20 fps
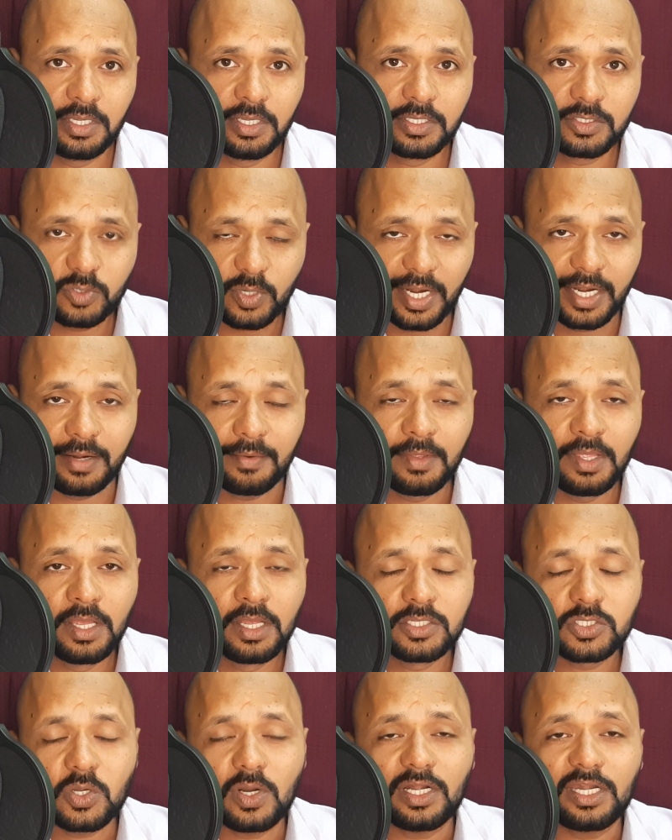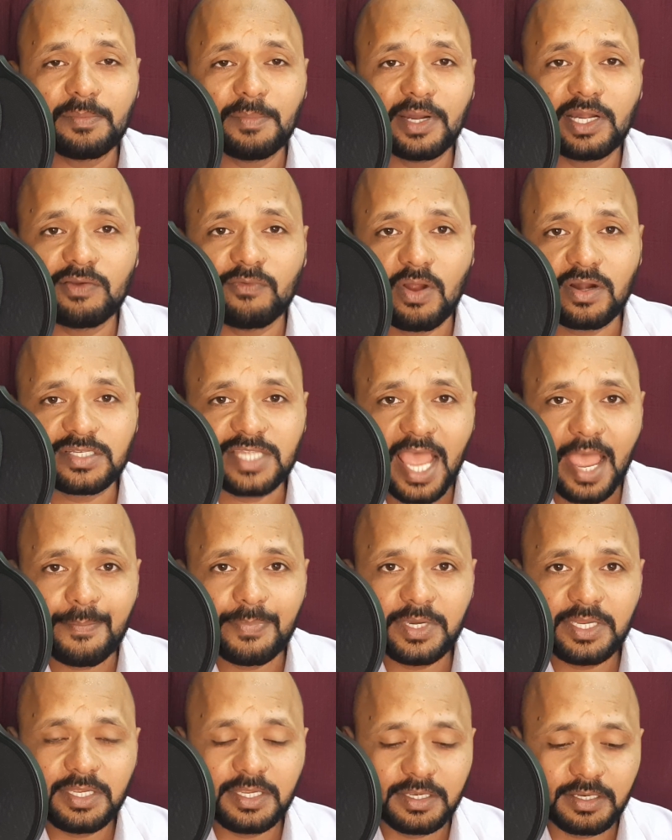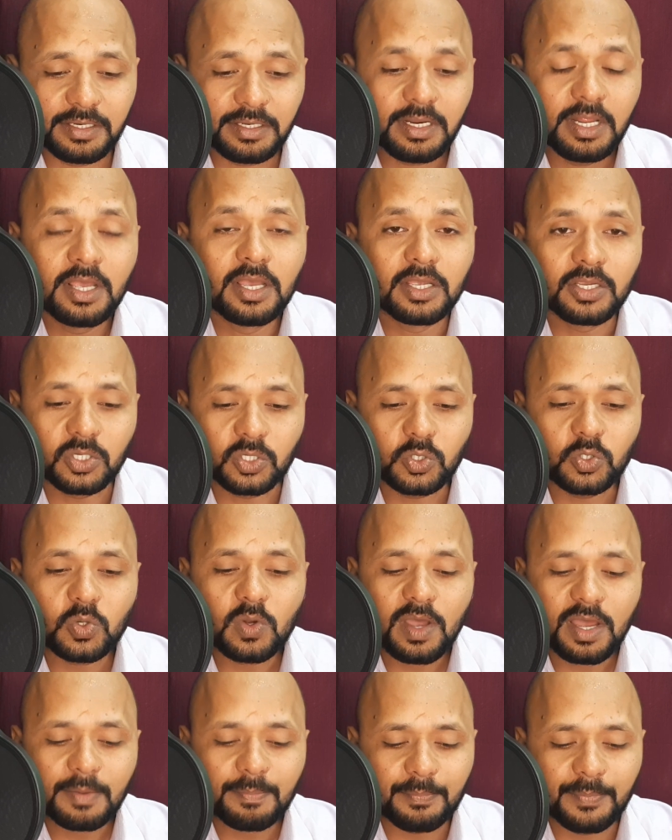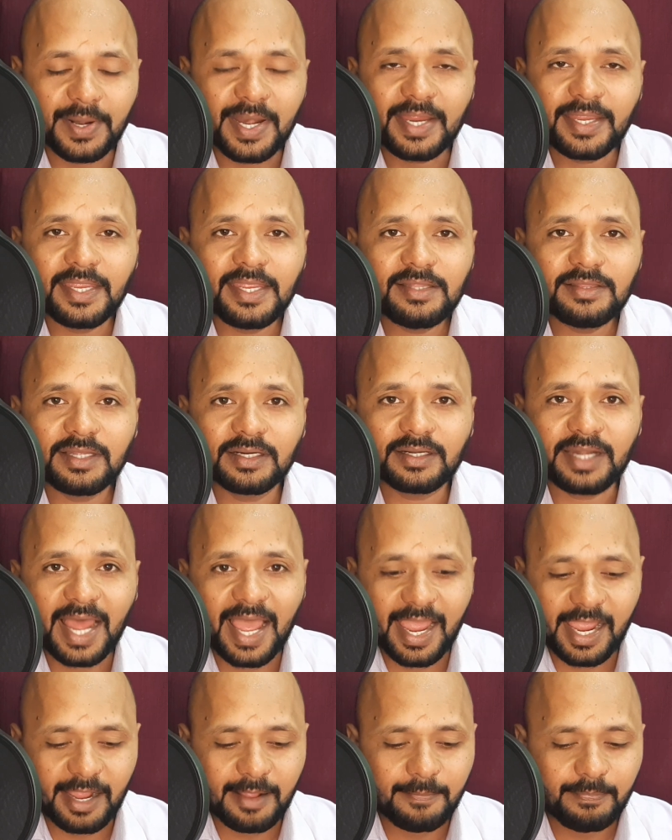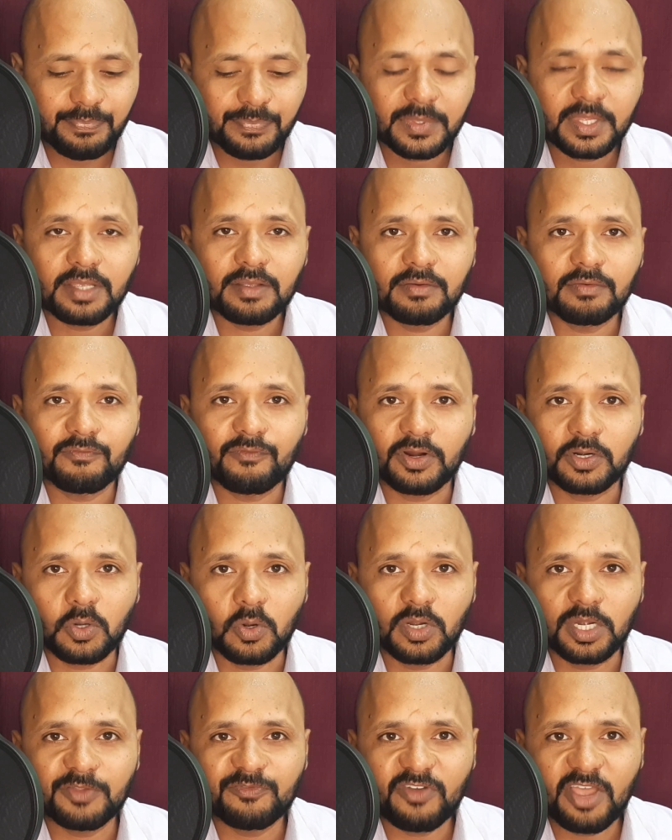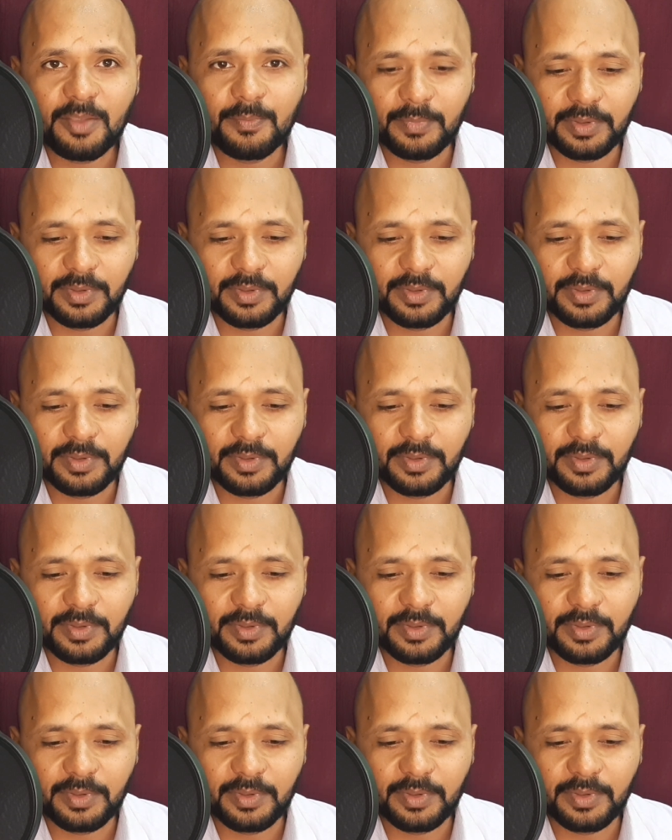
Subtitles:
So right, so ultimately what's happening here, you are breaking the time for 25